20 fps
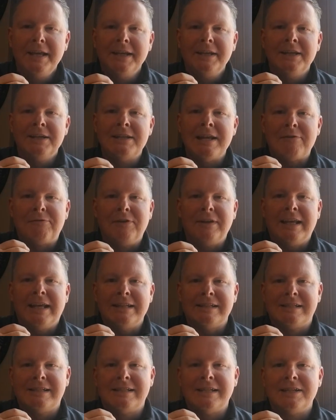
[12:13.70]
you're definitely
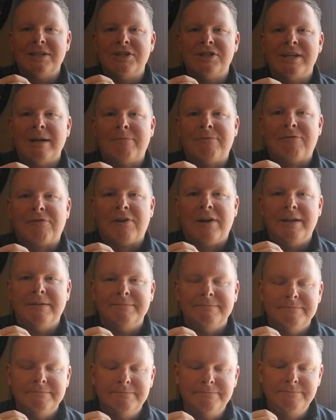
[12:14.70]
getting singed up front
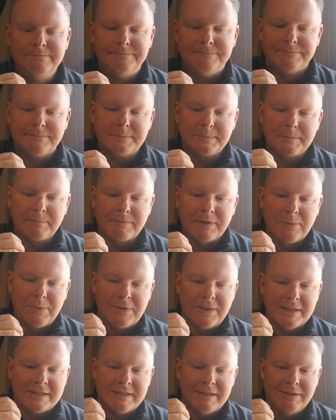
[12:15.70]
with
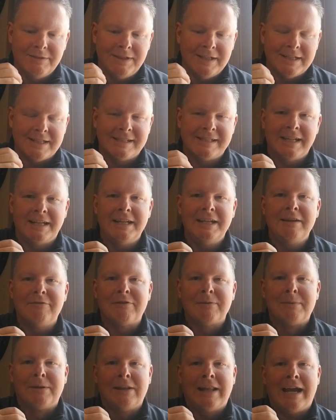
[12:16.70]
this, the acidity
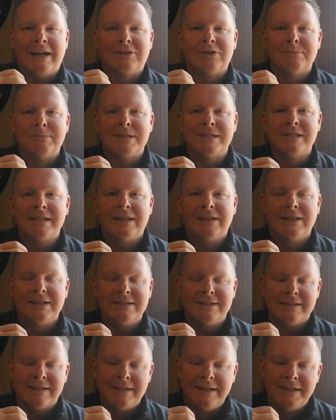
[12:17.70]
from the
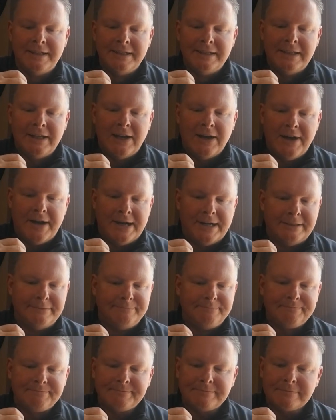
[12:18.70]
lactobacillus.
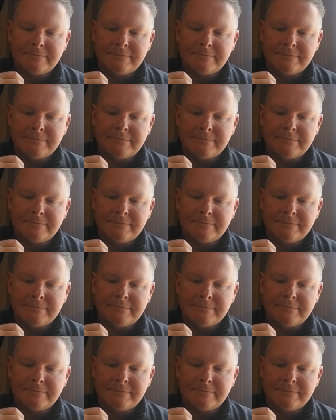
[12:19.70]
Um,